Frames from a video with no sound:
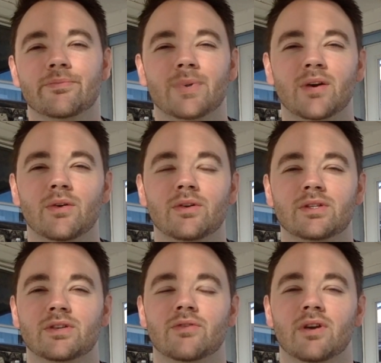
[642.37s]
My goal is
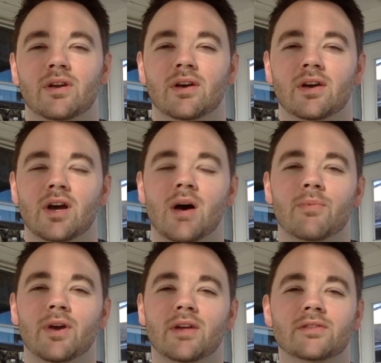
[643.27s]
to create a
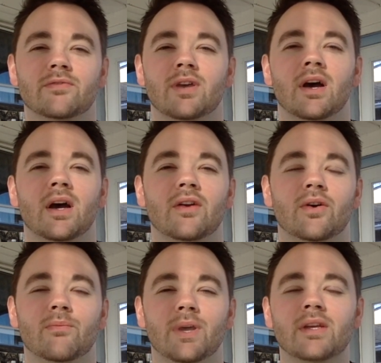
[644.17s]
comprehensive guide
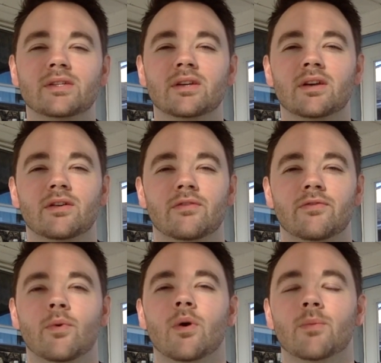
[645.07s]
on basic
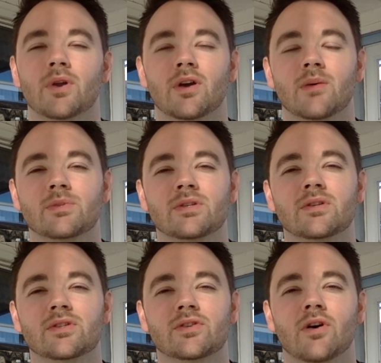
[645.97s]
form when it comes to
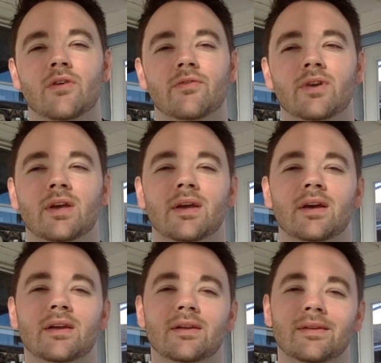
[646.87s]
disc golf and